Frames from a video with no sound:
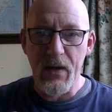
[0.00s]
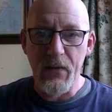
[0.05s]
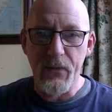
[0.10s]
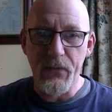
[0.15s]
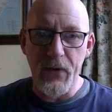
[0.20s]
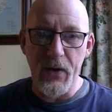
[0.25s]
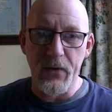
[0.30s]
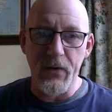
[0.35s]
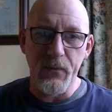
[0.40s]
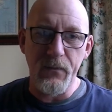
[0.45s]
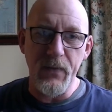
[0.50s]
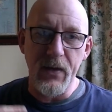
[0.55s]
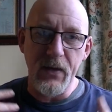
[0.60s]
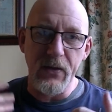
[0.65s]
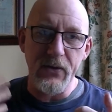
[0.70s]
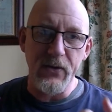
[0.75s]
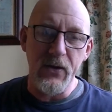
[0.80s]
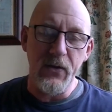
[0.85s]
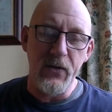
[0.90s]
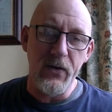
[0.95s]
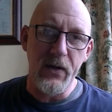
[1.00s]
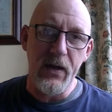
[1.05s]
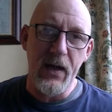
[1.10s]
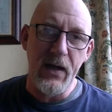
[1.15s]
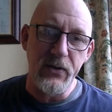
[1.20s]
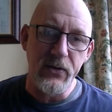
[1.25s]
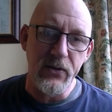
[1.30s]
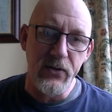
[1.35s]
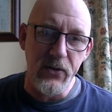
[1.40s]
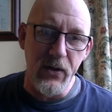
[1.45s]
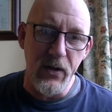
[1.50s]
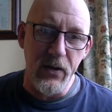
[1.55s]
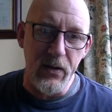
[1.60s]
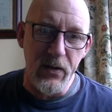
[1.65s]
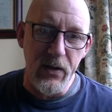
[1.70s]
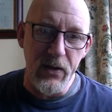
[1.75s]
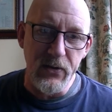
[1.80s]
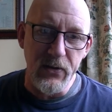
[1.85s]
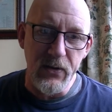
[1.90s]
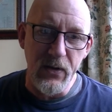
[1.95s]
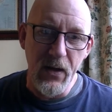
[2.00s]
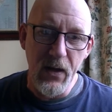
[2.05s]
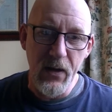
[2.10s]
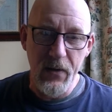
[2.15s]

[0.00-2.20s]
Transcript: product, because you could ask journalists